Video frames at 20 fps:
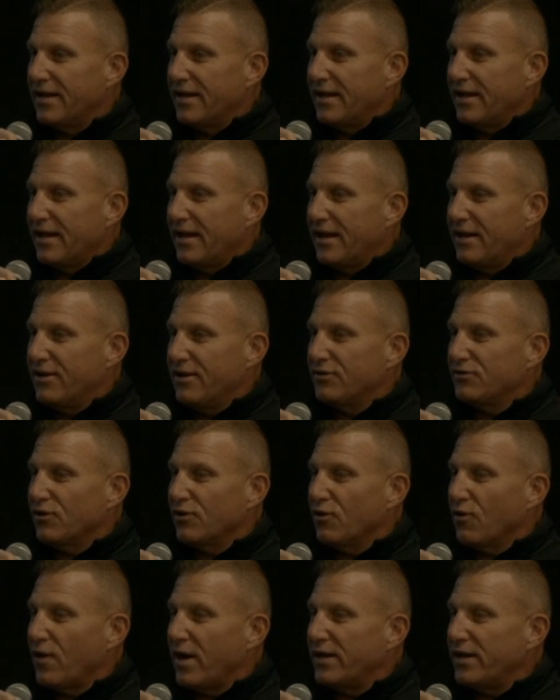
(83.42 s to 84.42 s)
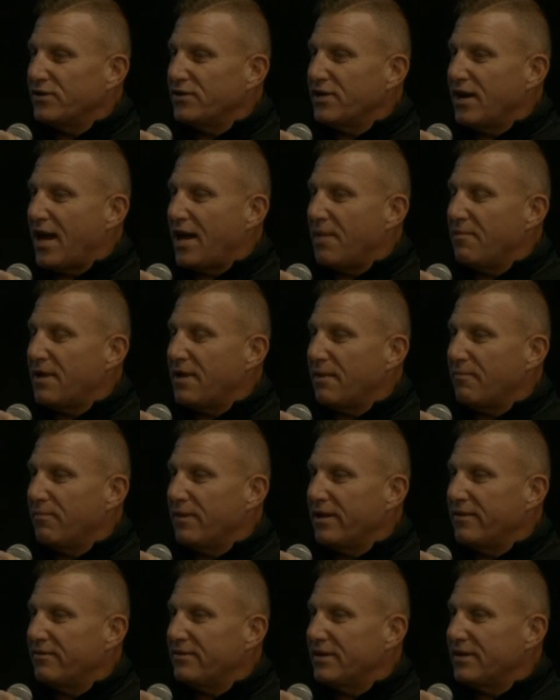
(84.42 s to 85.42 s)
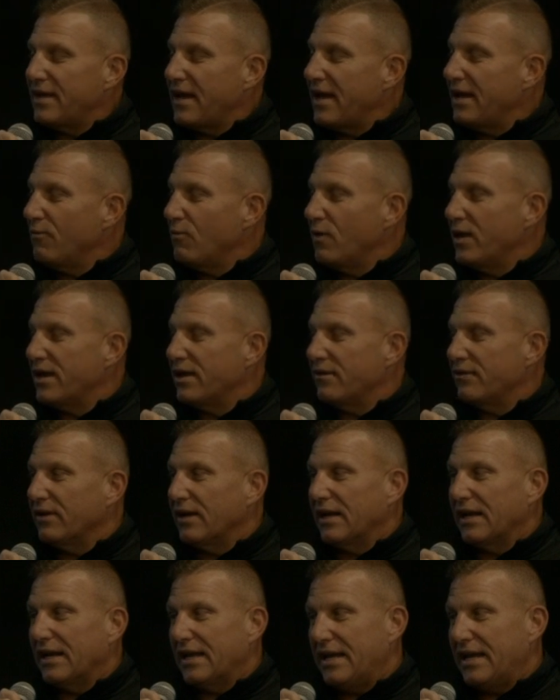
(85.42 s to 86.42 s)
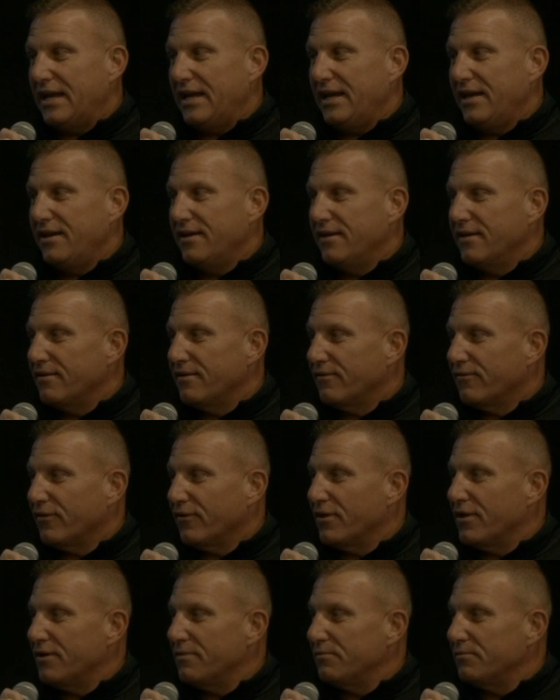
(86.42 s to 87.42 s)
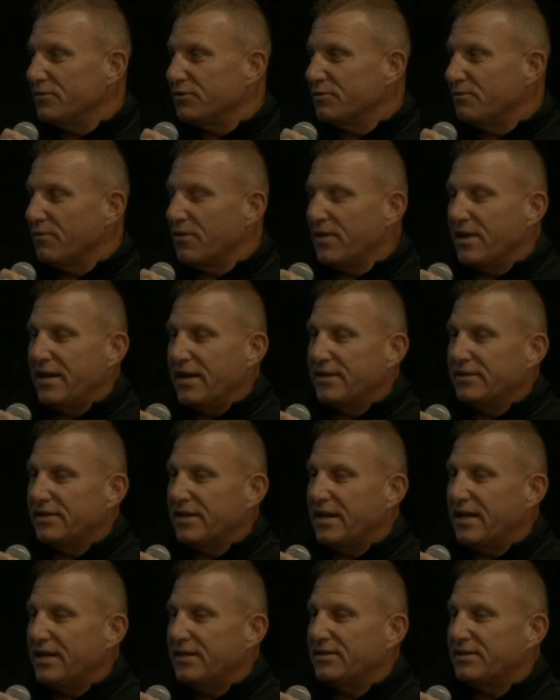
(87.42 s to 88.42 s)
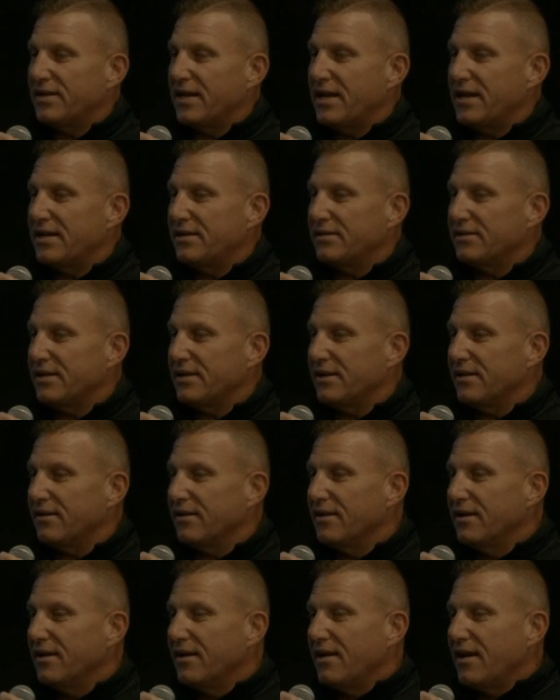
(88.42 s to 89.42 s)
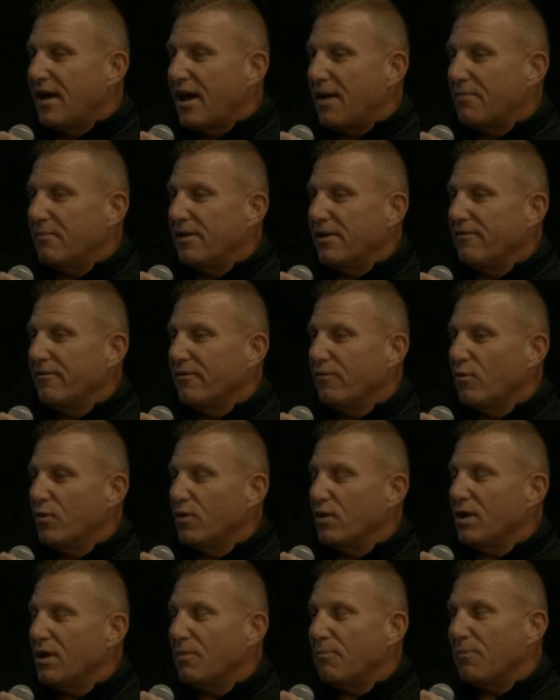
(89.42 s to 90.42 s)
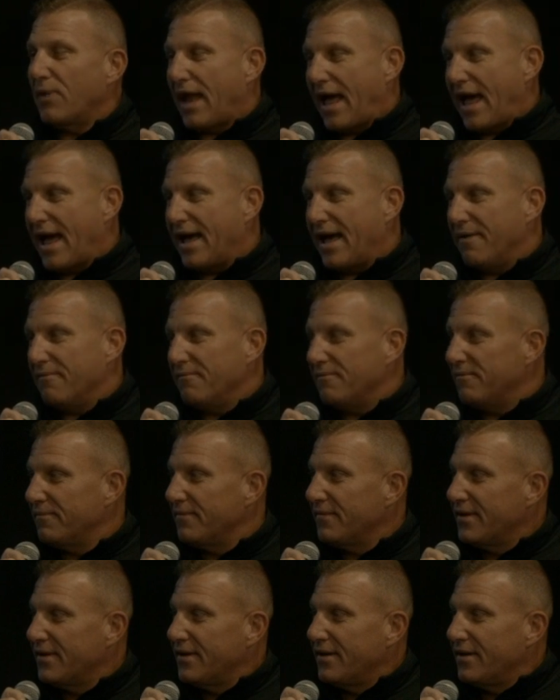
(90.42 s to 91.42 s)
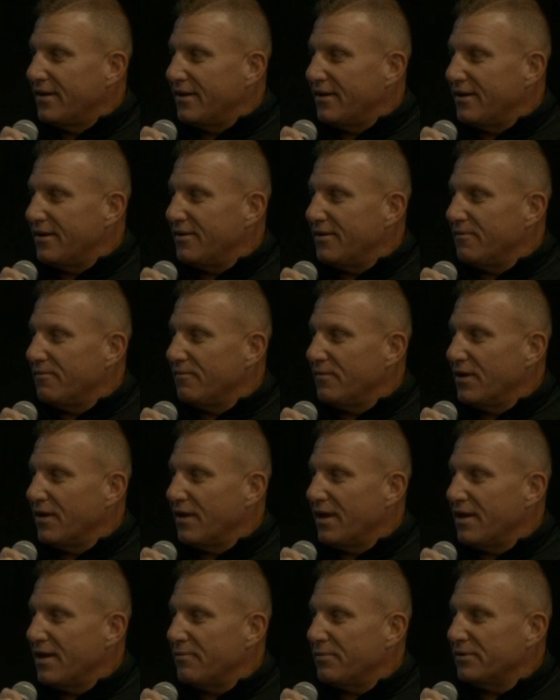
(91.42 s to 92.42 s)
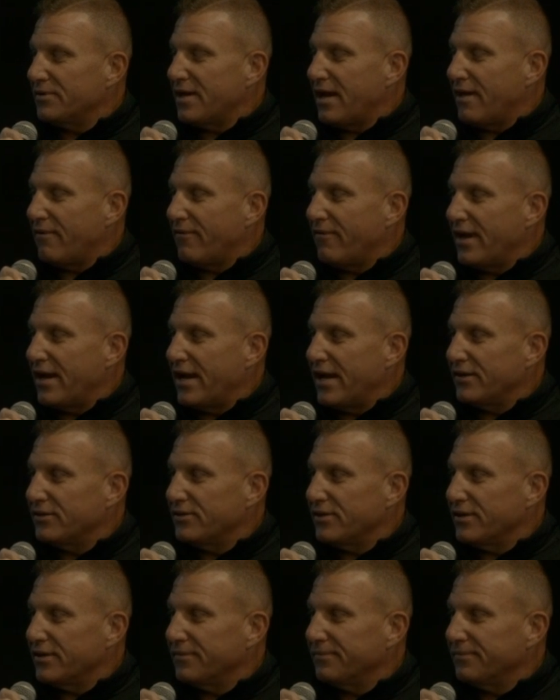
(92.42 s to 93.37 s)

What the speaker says: he does a great job, and I believe today we can glean from some things that he says, and I believe if we'll apply them, they'll help us out financially.